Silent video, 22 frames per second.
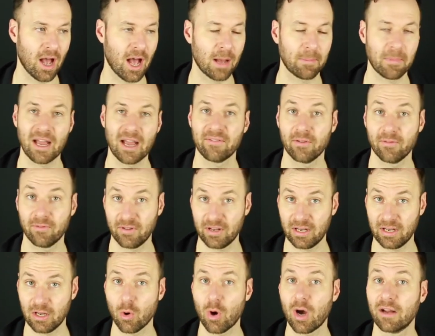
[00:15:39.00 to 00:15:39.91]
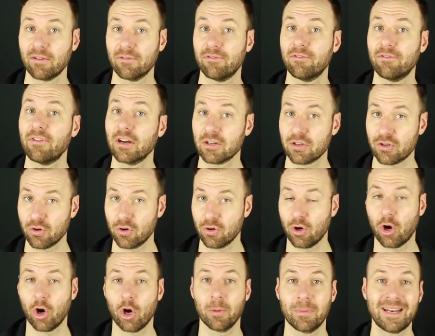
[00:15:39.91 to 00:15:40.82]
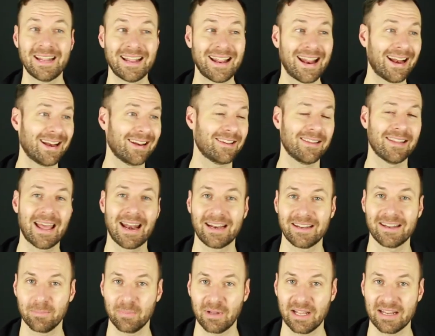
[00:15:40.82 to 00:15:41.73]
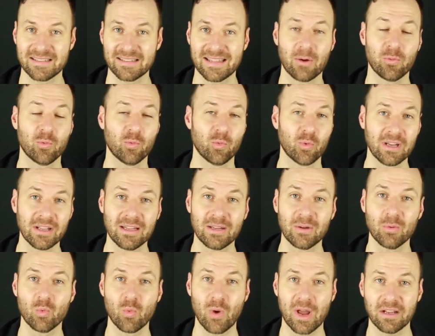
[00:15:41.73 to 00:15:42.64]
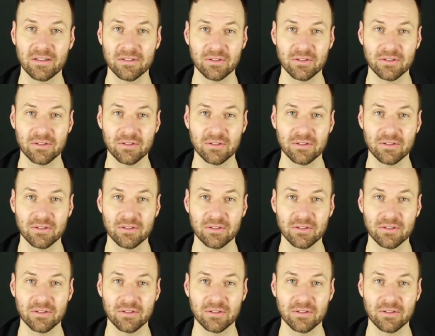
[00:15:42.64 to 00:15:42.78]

I have a video on functional harmony that explains that really well,